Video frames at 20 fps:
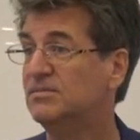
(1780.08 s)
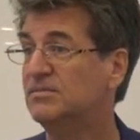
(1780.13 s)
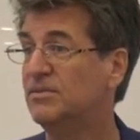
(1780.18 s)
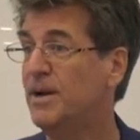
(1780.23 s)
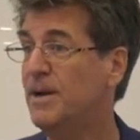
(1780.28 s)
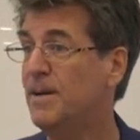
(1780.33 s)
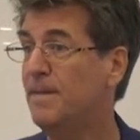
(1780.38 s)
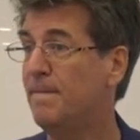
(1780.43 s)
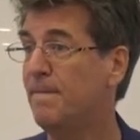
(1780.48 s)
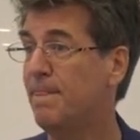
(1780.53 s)

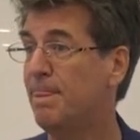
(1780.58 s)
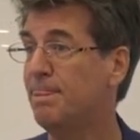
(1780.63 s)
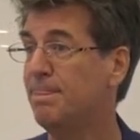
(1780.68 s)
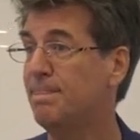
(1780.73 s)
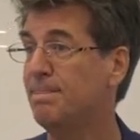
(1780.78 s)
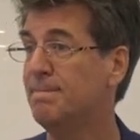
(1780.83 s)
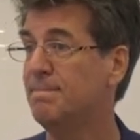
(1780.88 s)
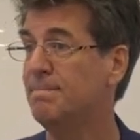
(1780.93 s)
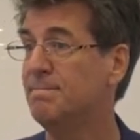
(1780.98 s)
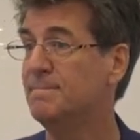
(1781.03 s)
Right?
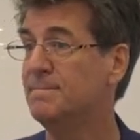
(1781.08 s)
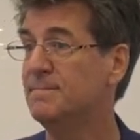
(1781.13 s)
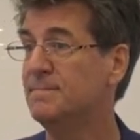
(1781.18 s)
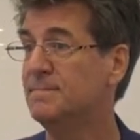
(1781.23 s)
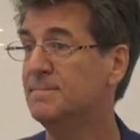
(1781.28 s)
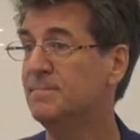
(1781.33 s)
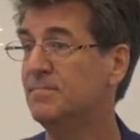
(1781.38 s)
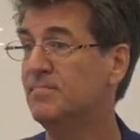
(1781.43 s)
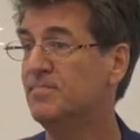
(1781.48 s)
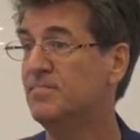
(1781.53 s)

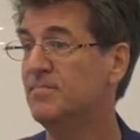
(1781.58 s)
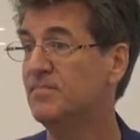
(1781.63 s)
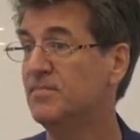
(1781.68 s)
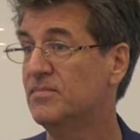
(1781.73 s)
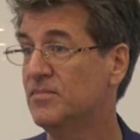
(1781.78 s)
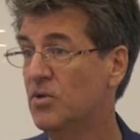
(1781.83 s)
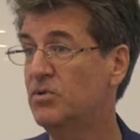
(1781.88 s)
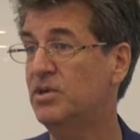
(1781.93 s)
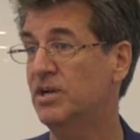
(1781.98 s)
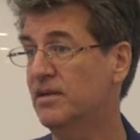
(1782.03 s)

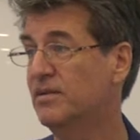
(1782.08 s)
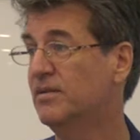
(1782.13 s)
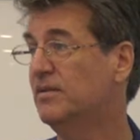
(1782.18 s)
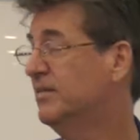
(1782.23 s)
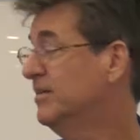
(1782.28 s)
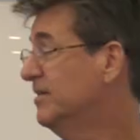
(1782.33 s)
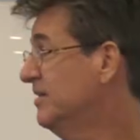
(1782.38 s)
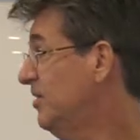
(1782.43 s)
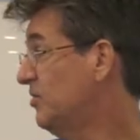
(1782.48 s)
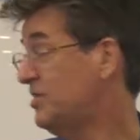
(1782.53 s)
Okay.
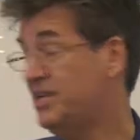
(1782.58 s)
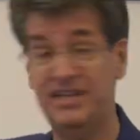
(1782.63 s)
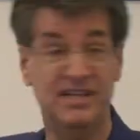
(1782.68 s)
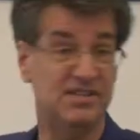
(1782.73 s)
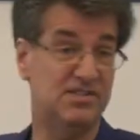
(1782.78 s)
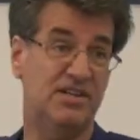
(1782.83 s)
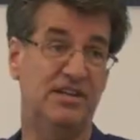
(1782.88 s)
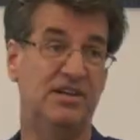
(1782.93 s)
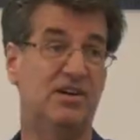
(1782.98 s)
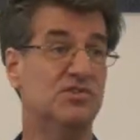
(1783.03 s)
Okay,
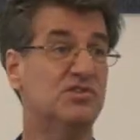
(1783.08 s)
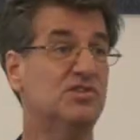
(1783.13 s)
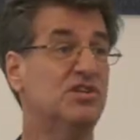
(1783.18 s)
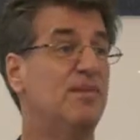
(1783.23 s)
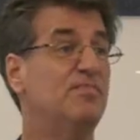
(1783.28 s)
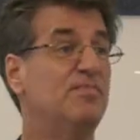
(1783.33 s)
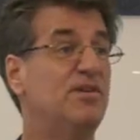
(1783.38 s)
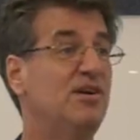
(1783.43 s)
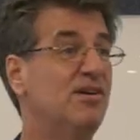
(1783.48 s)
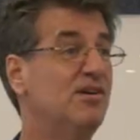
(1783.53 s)
that's it. I'll
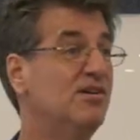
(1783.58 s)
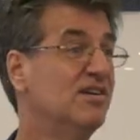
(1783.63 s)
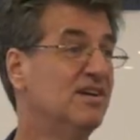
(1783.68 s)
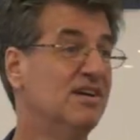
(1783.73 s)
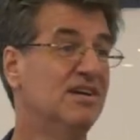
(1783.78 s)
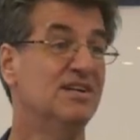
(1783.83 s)
stop there.